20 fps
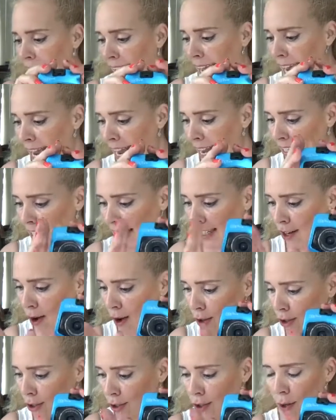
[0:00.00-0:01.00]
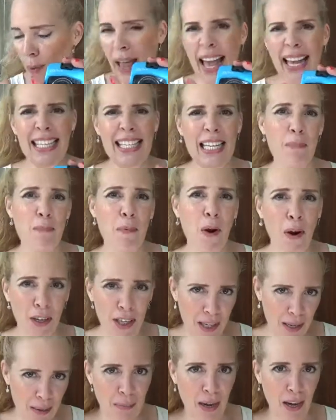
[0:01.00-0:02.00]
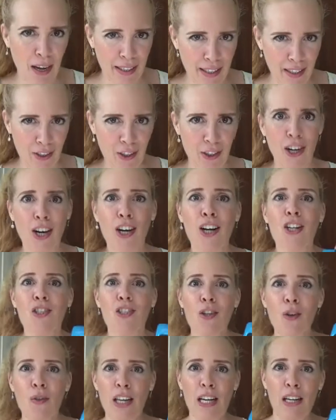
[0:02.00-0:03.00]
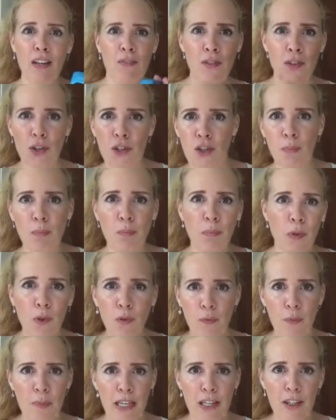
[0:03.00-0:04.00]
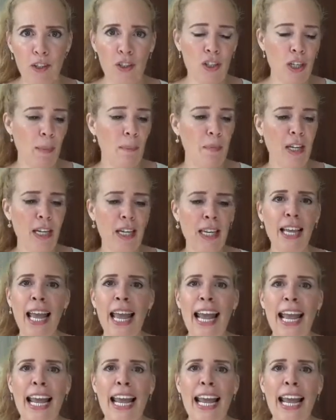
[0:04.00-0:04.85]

And it also has a parking monitor so that if there's movement or something,